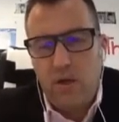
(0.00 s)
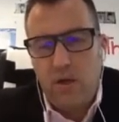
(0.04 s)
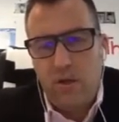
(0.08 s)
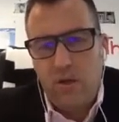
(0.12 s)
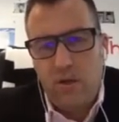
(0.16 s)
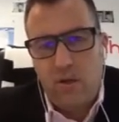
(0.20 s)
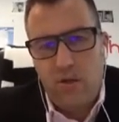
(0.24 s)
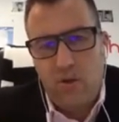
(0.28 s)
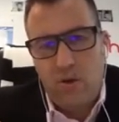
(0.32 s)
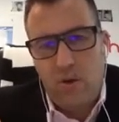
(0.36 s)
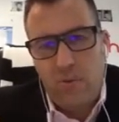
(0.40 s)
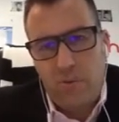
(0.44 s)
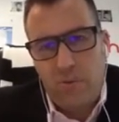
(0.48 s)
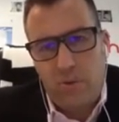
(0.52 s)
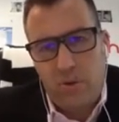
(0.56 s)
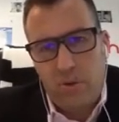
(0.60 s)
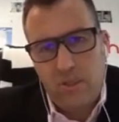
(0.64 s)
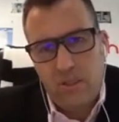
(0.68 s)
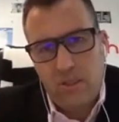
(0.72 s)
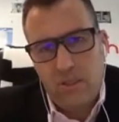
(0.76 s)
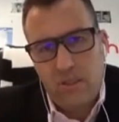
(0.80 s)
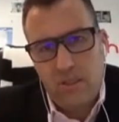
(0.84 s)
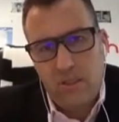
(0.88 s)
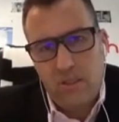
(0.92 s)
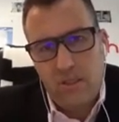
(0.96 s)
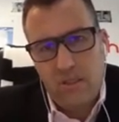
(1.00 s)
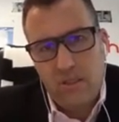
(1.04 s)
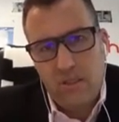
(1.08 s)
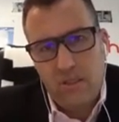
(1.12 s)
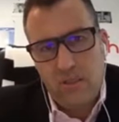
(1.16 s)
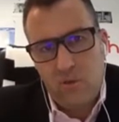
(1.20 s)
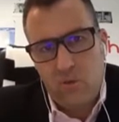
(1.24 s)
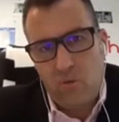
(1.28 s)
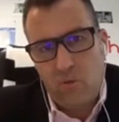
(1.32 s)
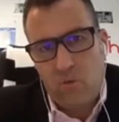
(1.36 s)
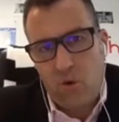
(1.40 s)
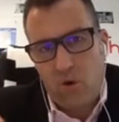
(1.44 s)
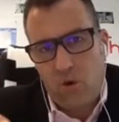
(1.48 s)
your employees to
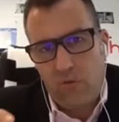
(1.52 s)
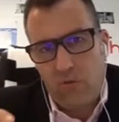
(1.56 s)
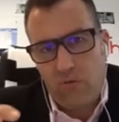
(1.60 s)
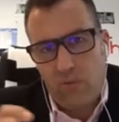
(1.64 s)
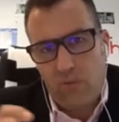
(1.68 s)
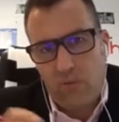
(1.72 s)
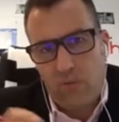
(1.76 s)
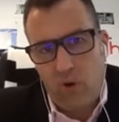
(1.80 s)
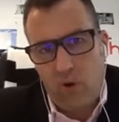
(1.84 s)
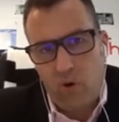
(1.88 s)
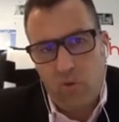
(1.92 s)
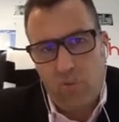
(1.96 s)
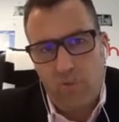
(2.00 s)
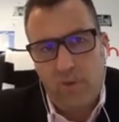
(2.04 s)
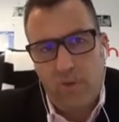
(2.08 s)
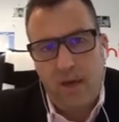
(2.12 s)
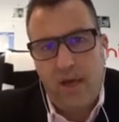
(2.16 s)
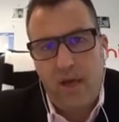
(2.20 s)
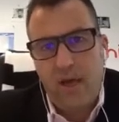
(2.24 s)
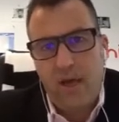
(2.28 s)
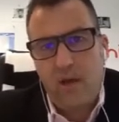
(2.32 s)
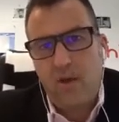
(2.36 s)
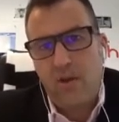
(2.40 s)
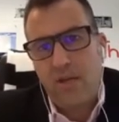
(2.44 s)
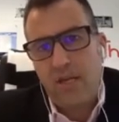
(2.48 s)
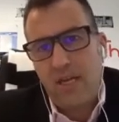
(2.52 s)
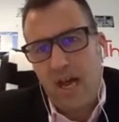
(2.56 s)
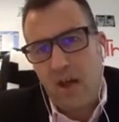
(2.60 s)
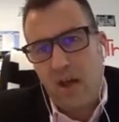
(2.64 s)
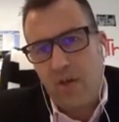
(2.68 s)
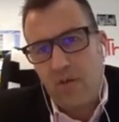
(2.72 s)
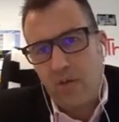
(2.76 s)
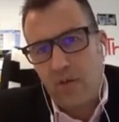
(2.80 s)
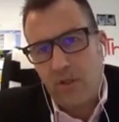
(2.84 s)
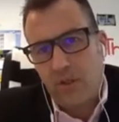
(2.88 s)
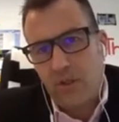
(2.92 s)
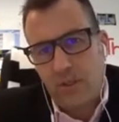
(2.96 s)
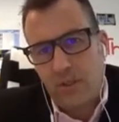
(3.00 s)
work from home, and on the
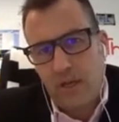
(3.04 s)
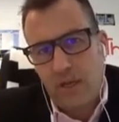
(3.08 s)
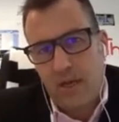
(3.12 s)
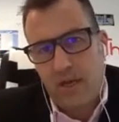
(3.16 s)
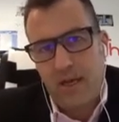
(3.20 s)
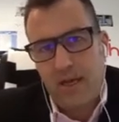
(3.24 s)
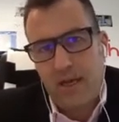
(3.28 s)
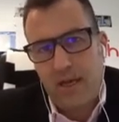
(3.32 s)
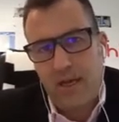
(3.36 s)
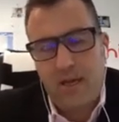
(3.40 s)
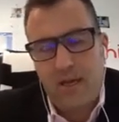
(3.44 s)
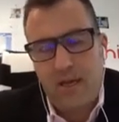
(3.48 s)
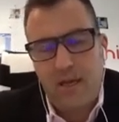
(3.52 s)
other side